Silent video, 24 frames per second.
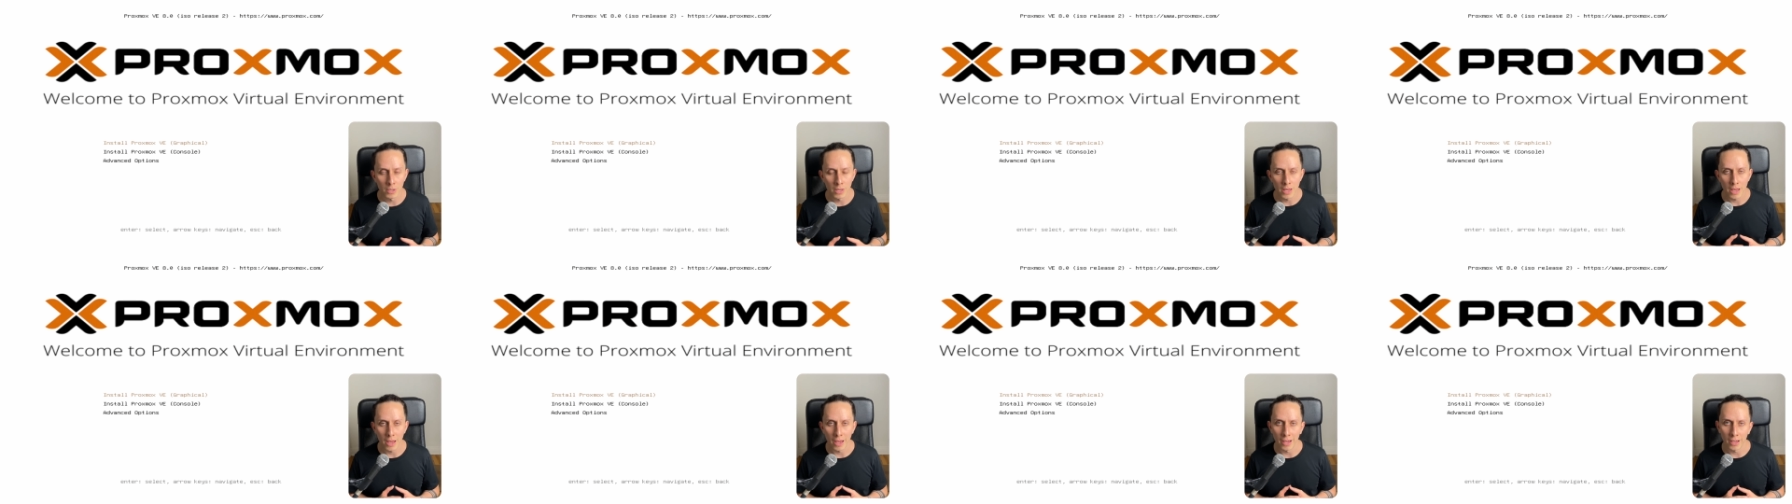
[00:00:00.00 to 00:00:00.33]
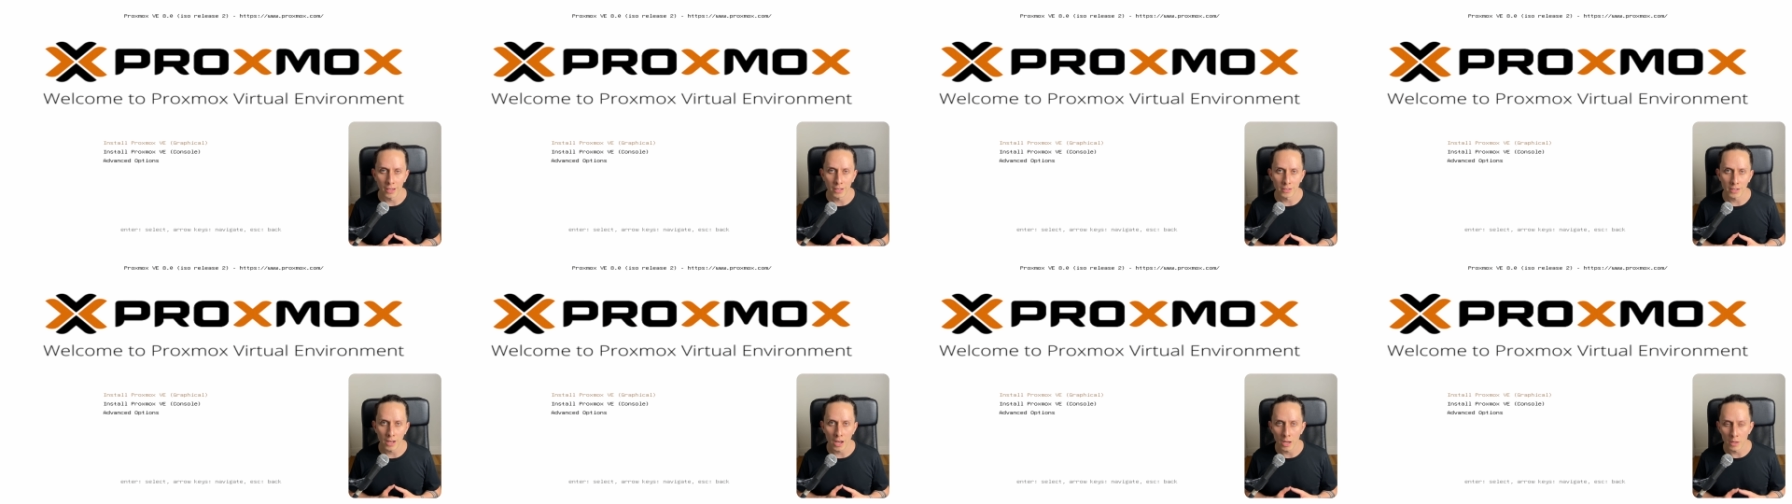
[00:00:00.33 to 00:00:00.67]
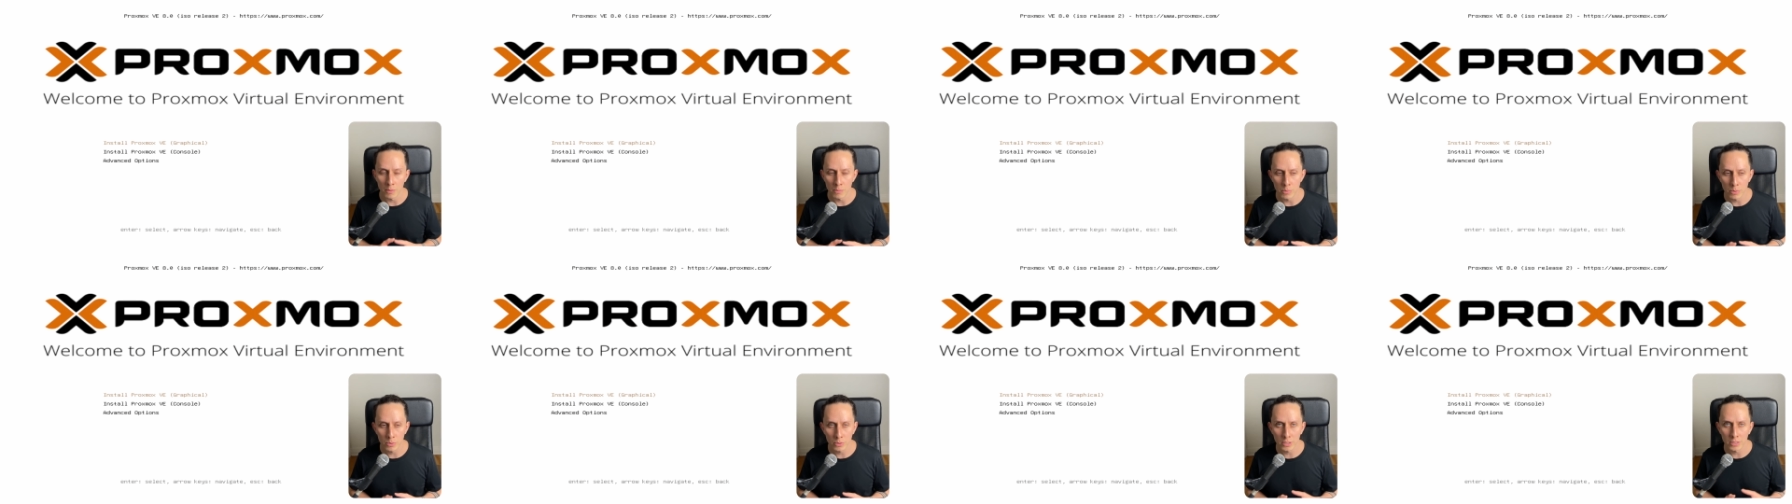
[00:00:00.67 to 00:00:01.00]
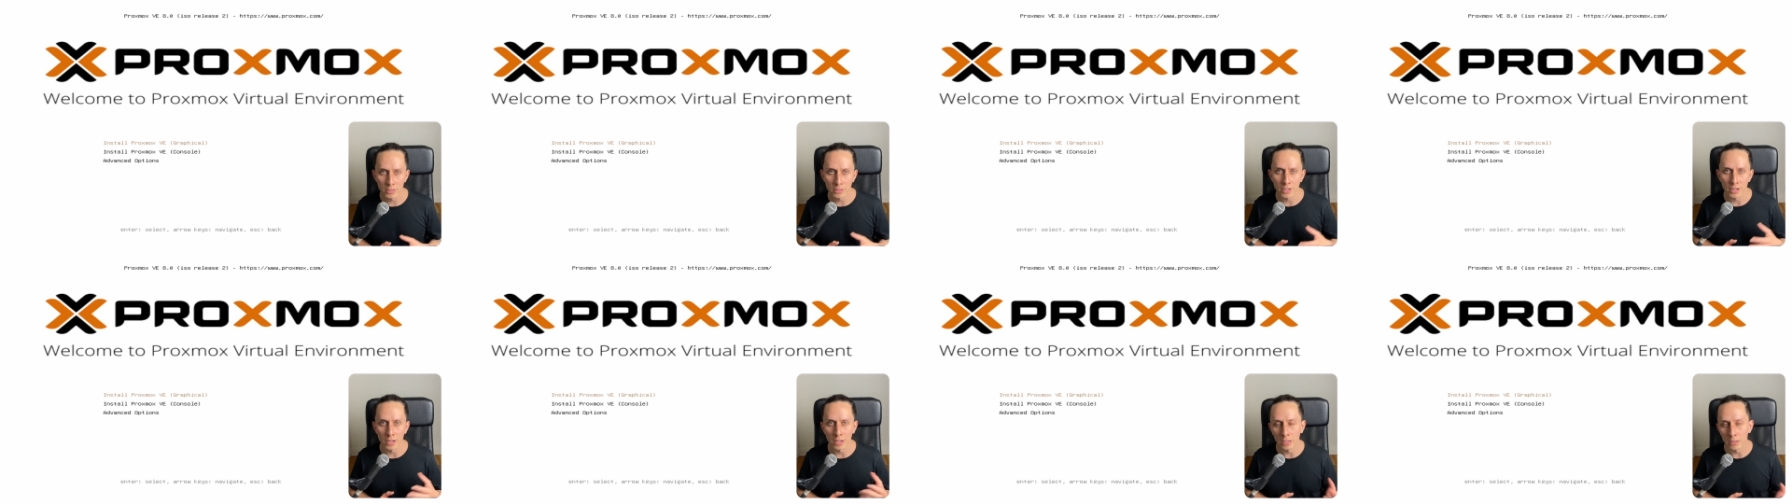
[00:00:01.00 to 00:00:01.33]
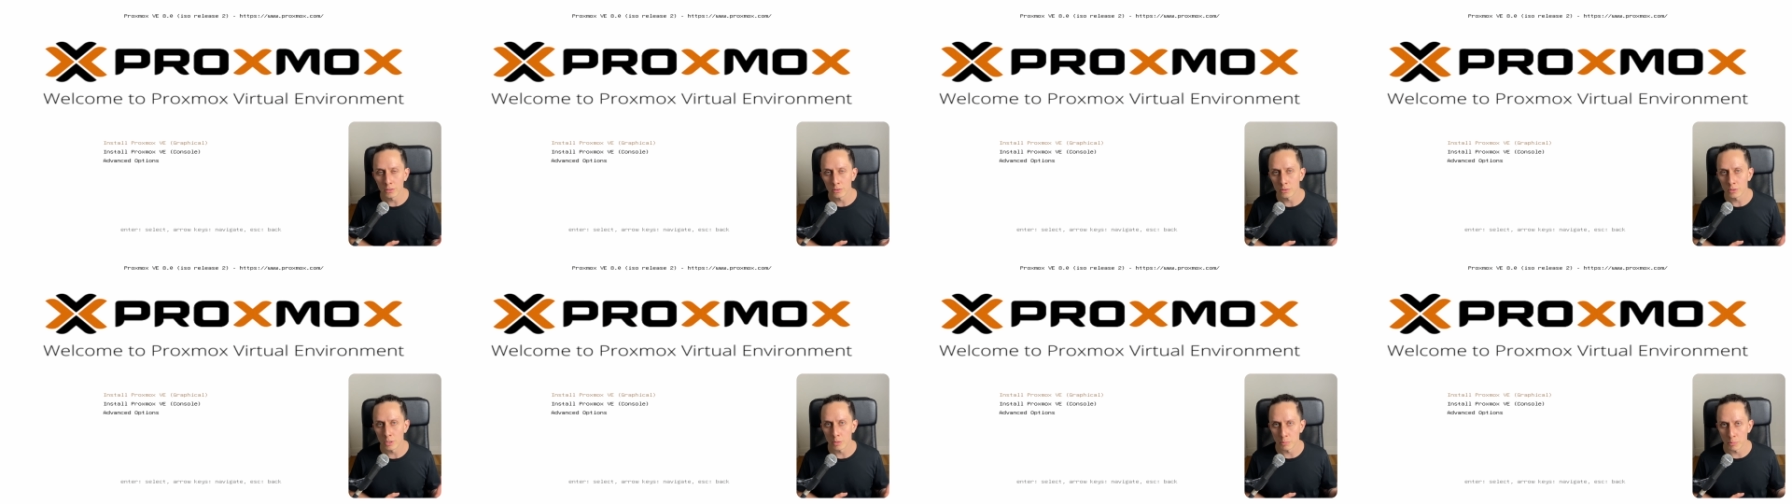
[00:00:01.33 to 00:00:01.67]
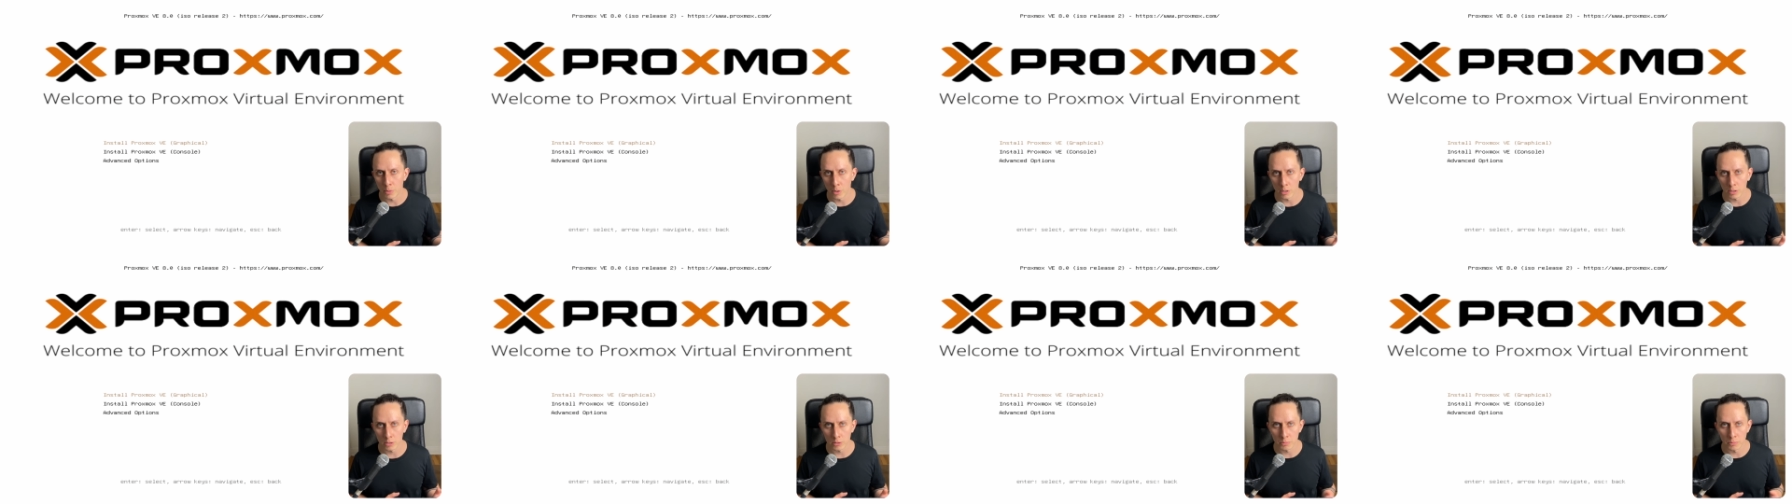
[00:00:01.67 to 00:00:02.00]
And I booted into the
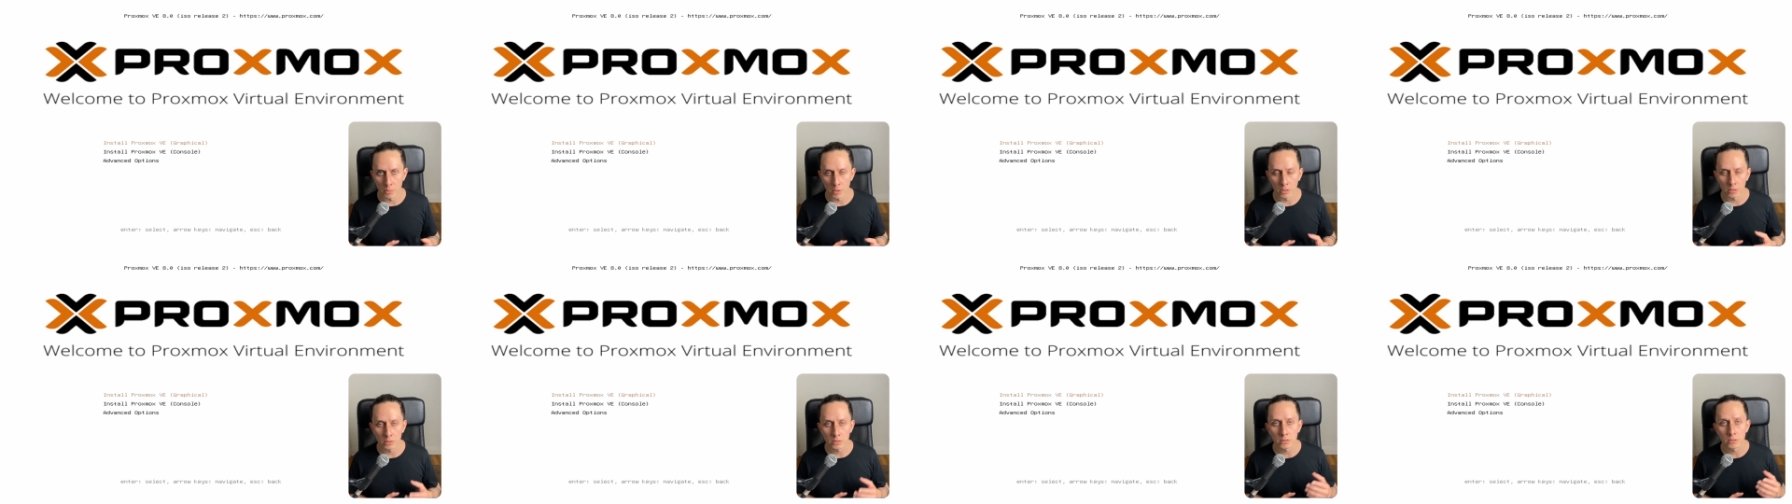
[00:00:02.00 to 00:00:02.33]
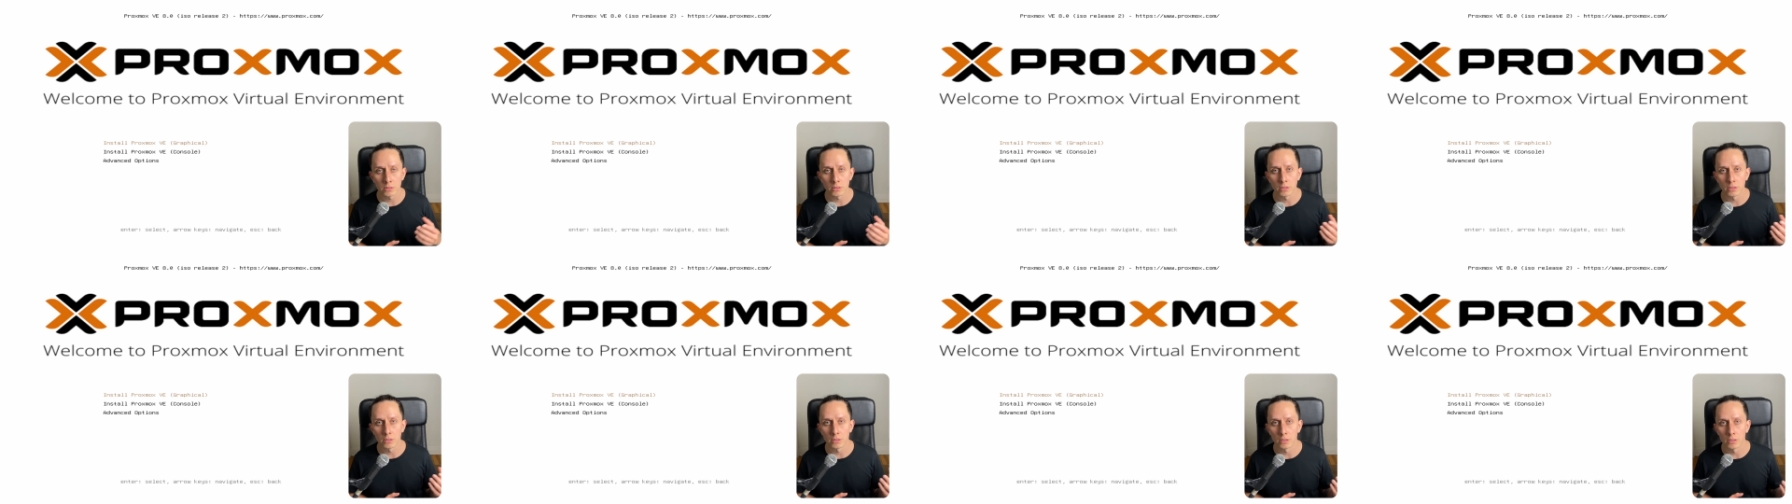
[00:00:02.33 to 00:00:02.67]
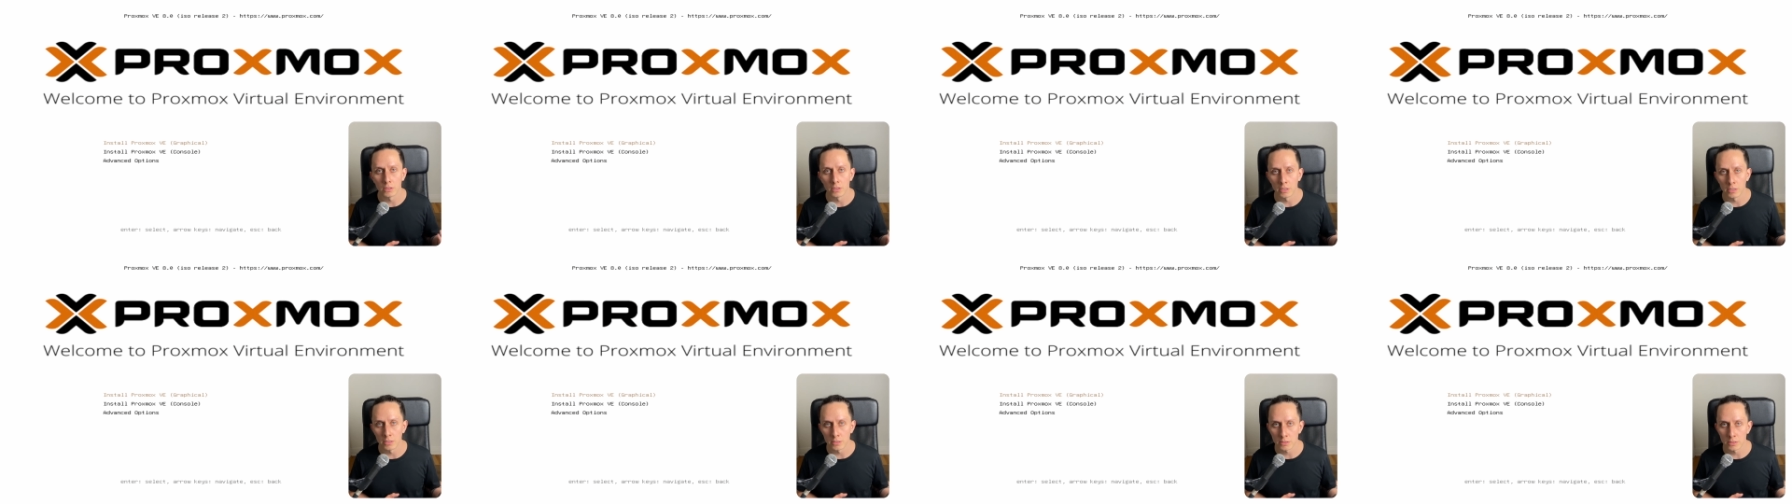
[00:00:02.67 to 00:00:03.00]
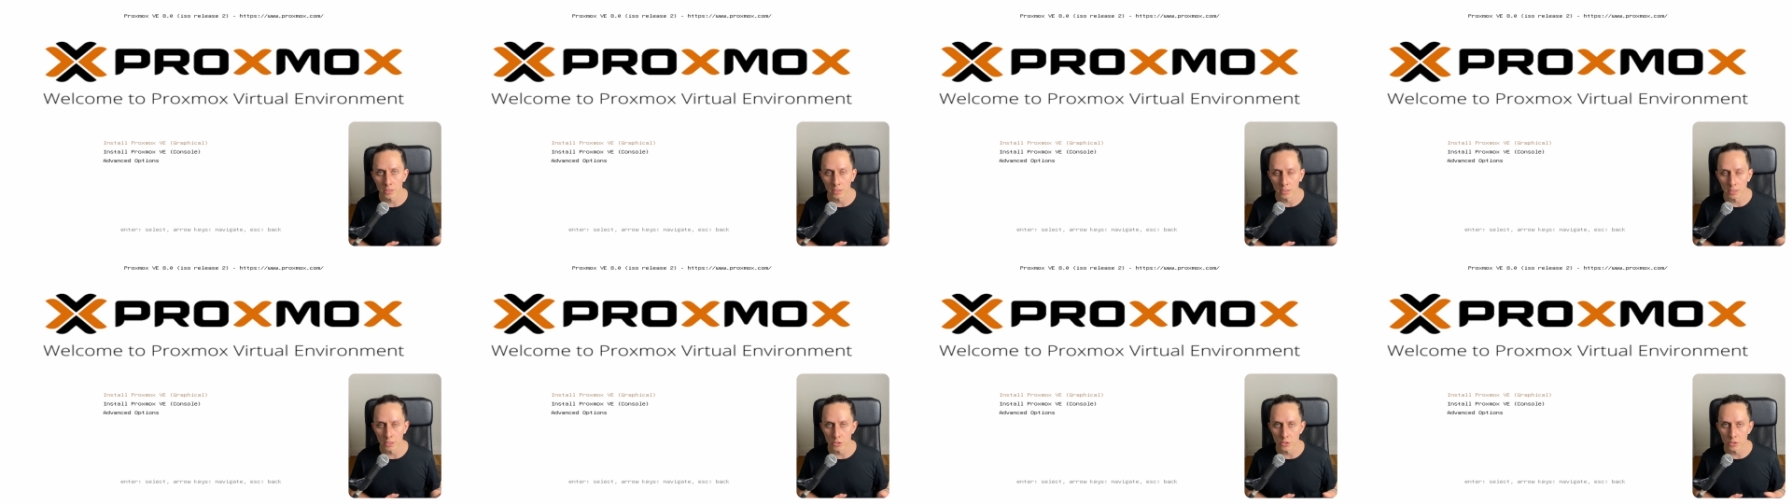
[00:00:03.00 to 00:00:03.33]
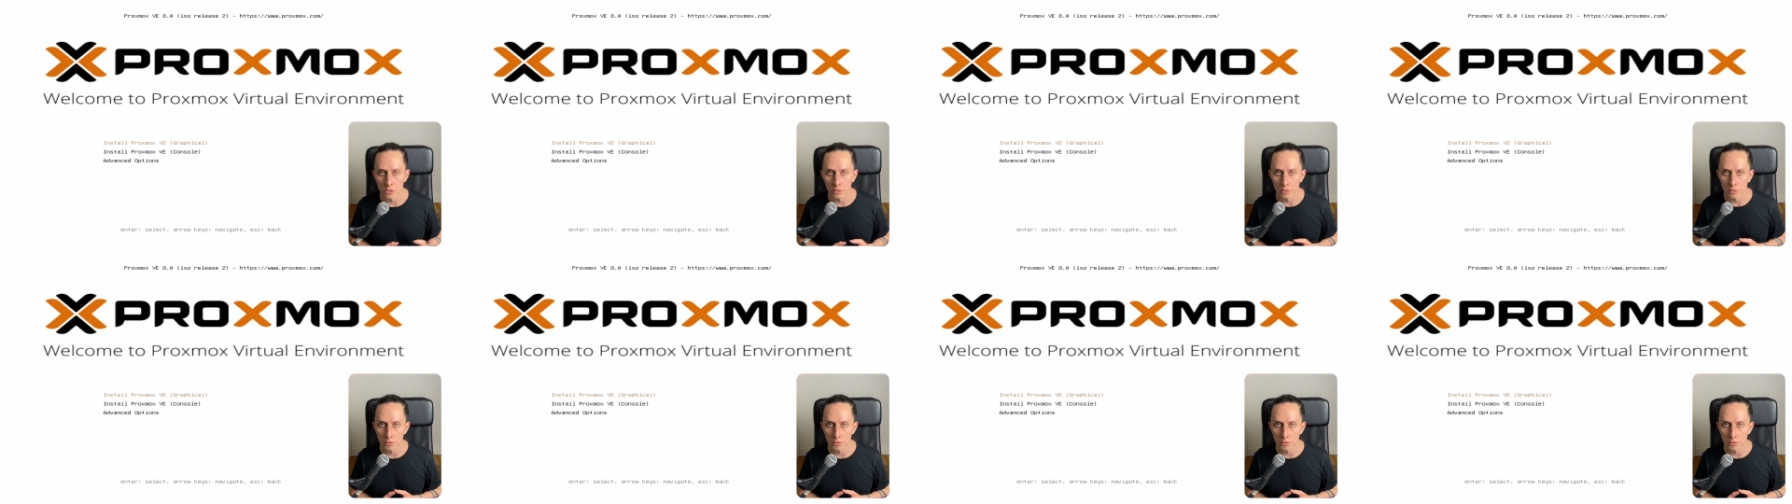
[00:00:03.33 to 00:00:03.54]
Proxmox installation.